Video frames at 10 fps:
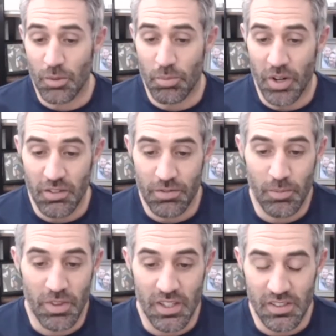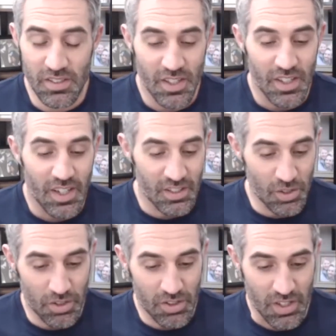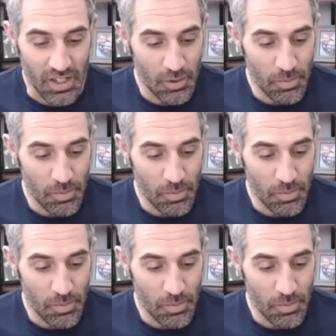a break from things is a good thing